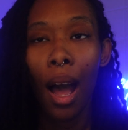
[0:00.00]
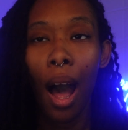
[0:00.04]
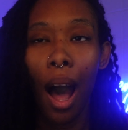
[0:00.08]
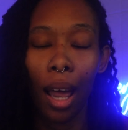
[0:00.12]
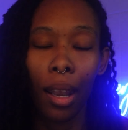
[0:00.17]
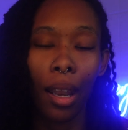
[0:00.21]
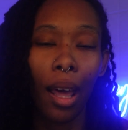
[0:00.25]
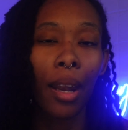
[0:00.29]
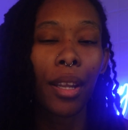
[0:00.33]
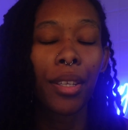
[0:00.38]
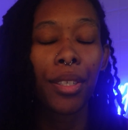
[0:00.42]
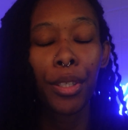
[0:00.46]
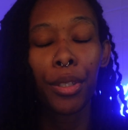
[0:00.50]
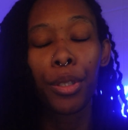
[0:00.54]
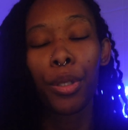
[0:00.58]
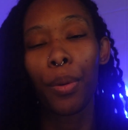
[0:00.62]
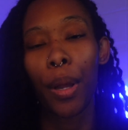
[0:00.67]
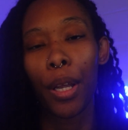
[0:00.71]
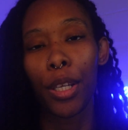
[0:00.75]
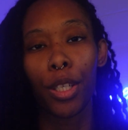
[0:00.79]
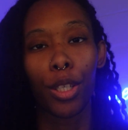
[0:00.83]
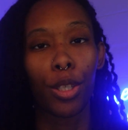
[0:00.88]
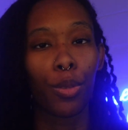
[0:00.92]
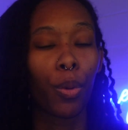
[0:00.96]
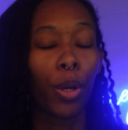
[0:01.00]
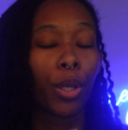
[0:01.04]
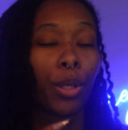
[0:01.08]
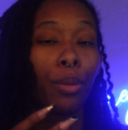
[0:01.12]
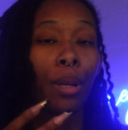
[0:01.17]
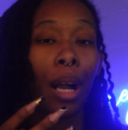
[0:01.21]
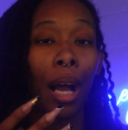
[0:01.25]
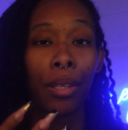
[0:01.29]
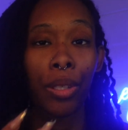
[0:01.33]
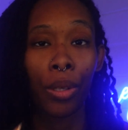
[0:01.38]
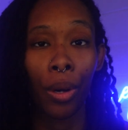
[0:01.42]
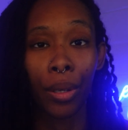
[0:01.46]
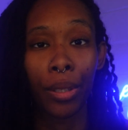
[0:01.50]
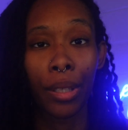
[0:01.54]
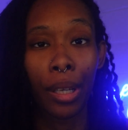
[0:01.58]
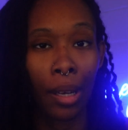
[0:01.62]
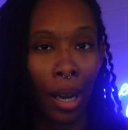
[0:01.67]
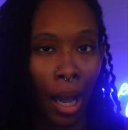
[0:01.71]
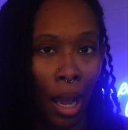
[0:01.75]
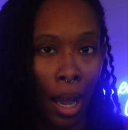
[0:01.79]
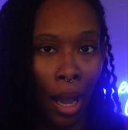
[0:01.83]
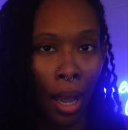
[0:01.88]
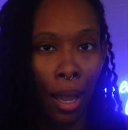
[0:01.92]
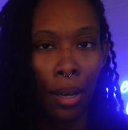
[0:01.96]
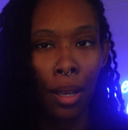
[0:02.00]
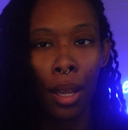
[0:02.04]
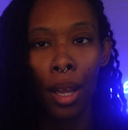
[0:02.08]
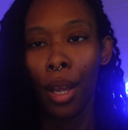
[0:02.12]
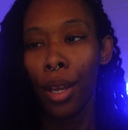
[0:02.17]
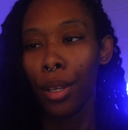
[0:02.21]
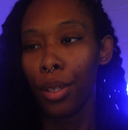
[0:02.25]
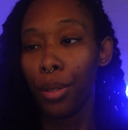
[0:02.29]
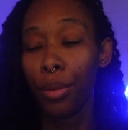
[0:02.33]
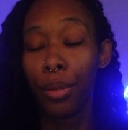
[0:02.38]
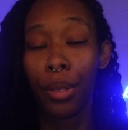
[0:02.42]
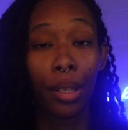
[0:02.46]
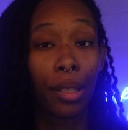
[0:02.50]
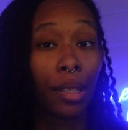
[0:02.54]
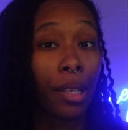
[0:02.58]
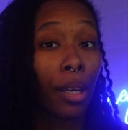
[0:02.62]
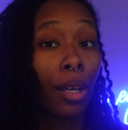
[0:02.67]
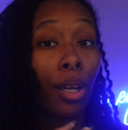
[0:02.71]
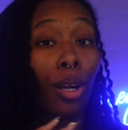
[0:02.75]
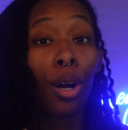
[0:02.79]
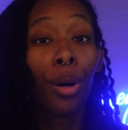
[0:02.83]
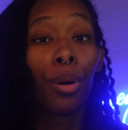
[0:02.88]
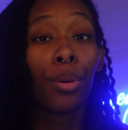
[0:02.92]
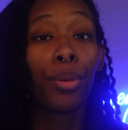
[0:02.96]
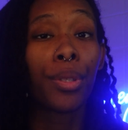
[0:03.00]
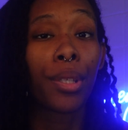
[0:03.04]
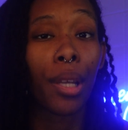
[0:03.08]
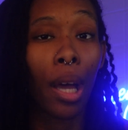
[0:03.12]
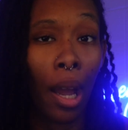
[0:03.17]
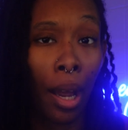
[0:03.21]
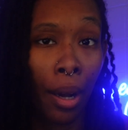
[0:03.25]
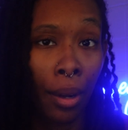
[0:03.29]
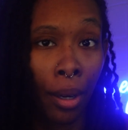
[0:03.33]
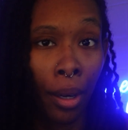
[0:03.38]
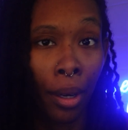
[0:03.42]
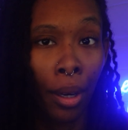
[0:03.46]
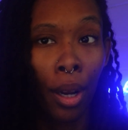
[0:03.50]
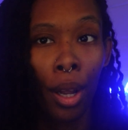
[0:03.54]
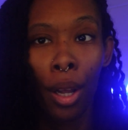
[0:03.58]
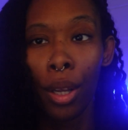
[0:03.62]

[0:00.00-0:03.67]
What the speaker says: A lot of situations where you guys are denied, you could get a co-signer.